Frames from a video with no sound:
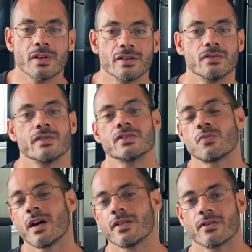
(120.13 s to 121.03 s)
want to do this,
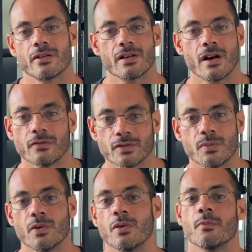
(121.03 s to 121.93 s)
why they're
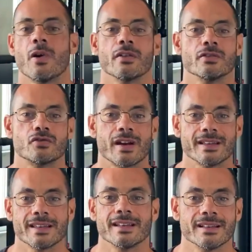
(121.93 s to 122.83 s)
uncomfortable, why they're
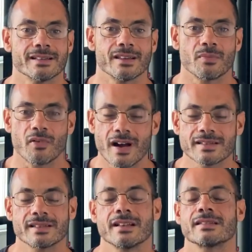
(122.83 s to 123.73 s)
dreading getting into the
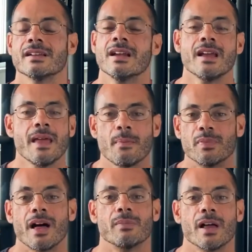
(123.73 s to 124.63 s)
process,
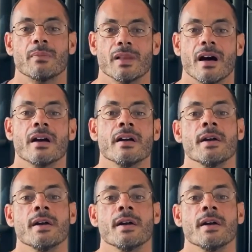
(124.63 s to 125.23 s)
blah, blah, blah.